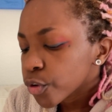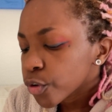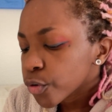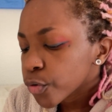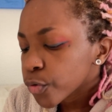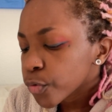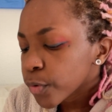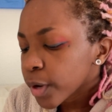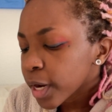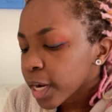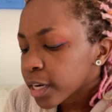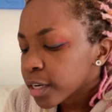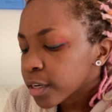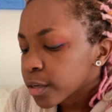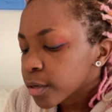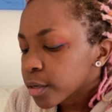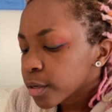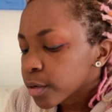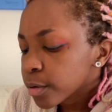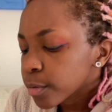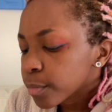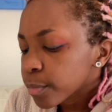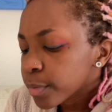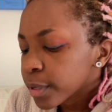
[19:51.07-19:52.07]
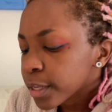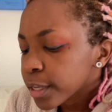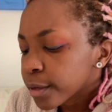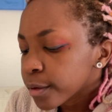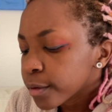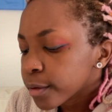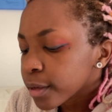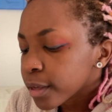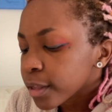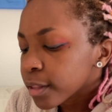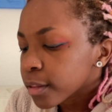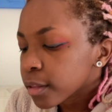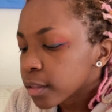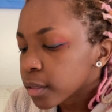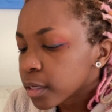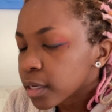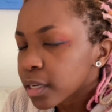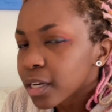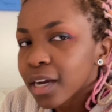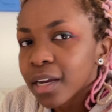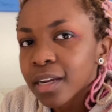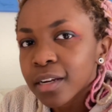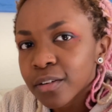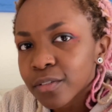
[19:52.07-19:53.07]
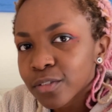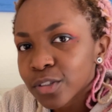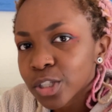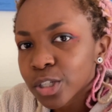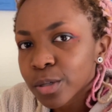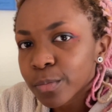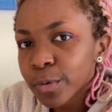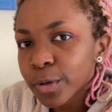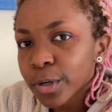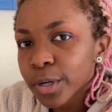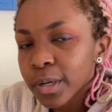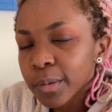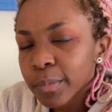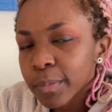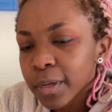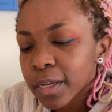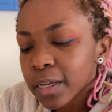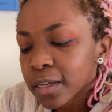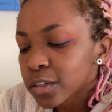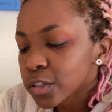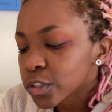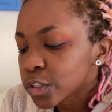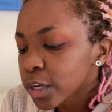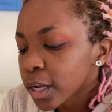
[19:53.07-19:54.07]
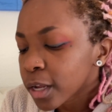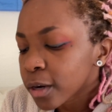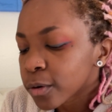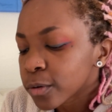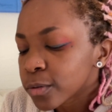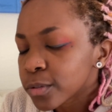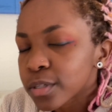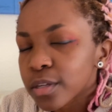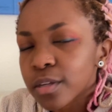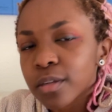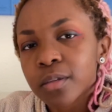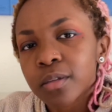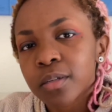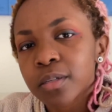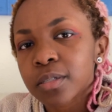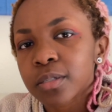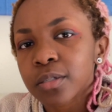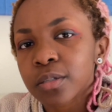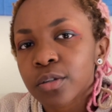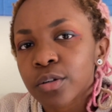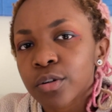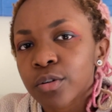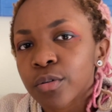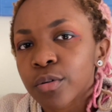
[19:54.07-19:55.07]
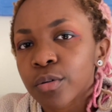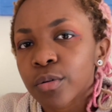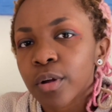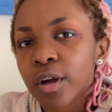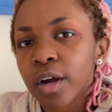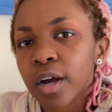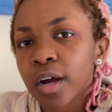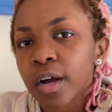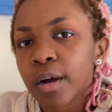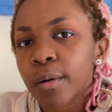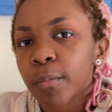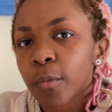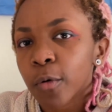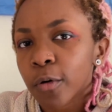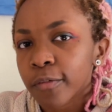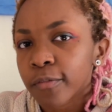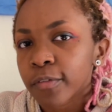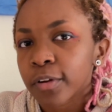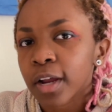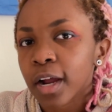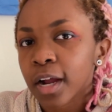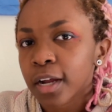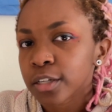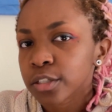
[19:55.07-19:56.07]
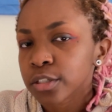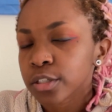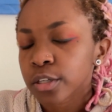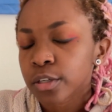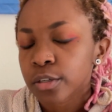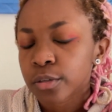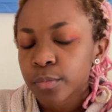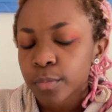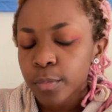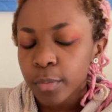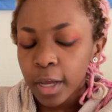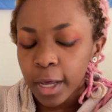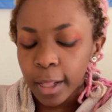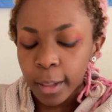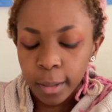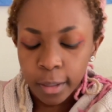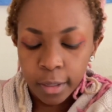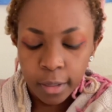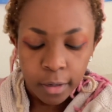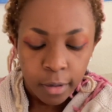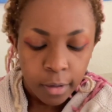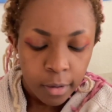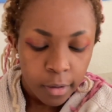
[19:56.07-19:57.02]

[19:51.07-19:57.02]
red pink and like kind of shimmery pink shadows in this little Morphe eyeshadow palette.